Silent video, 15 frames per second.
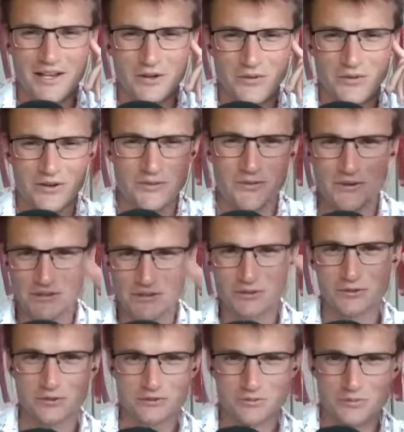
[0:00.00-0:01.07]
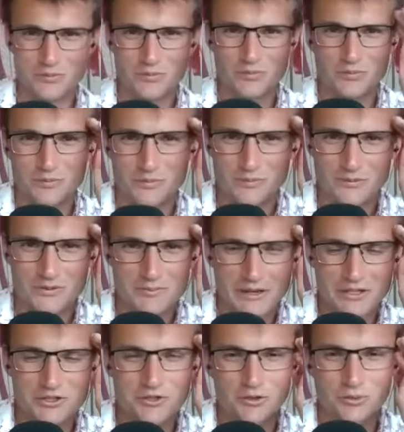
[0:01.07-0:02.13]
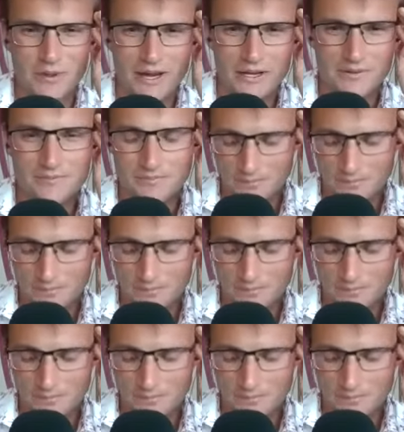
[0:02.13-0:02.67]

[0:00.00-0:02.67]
in a very physical, spatial yeah. way.